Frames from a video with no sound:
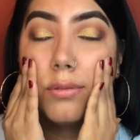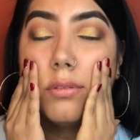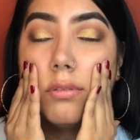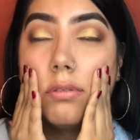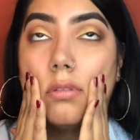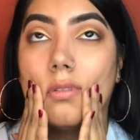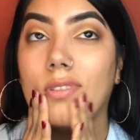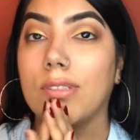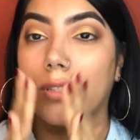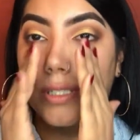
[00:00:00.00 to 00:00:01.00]

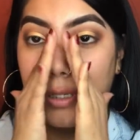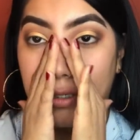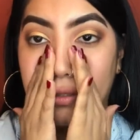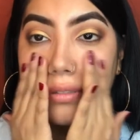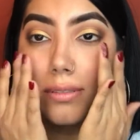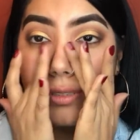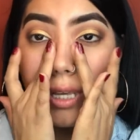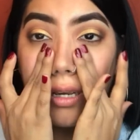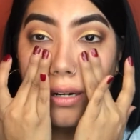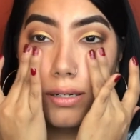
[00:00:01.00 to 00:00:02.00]
oof, Lord,
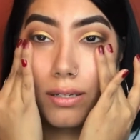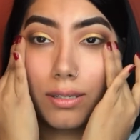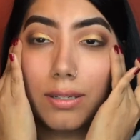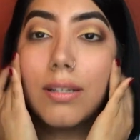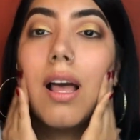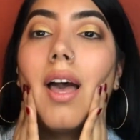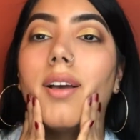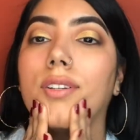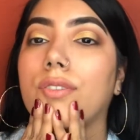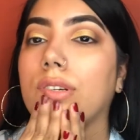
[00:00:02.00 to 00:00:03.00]
they are
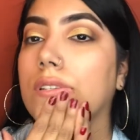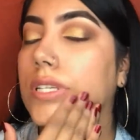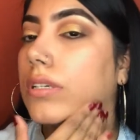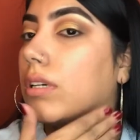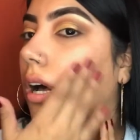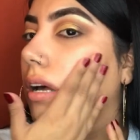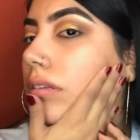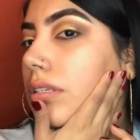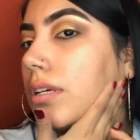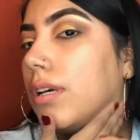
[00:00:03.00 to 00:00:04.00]
extra to the
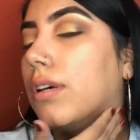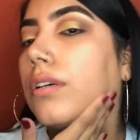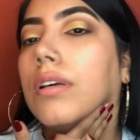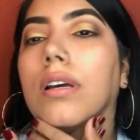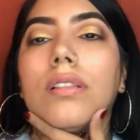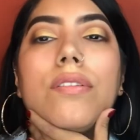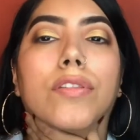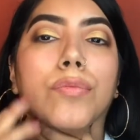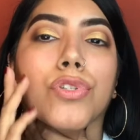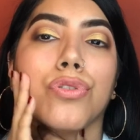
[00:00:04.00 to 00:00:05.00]
gods. I
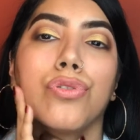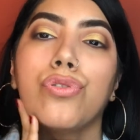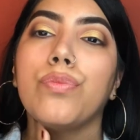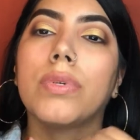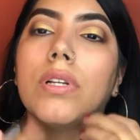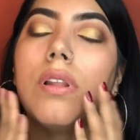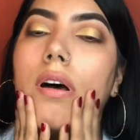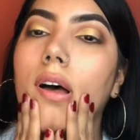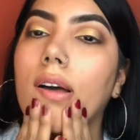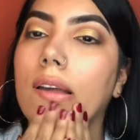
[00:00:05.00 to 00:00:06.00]
love them super
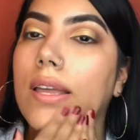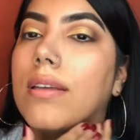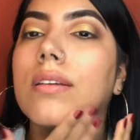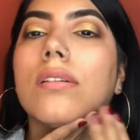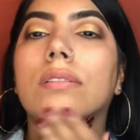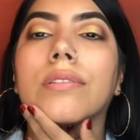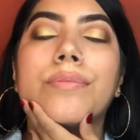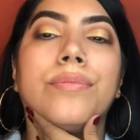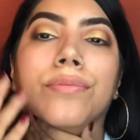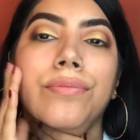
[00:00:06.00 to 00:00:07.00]
long
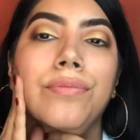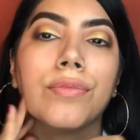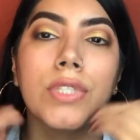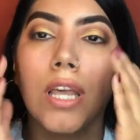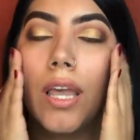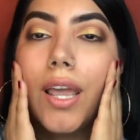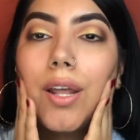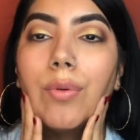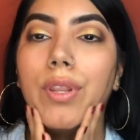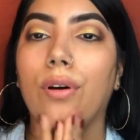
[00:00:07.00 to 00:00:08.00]

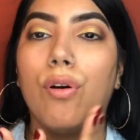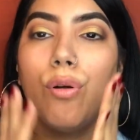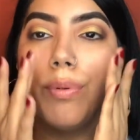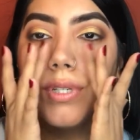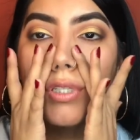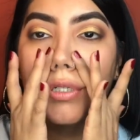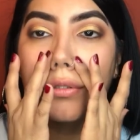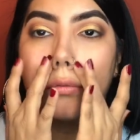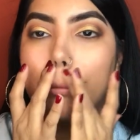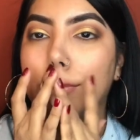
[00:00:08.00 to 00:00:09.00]
and with a whole bunch
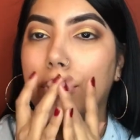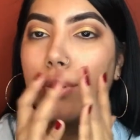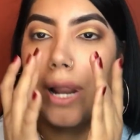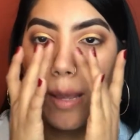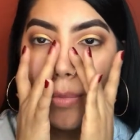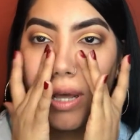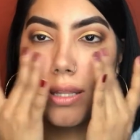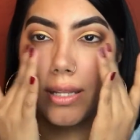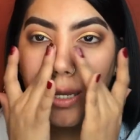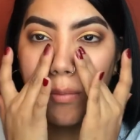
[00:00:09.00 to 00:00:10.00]
of crap
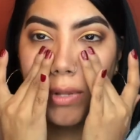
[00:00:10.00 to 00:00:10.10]
on them,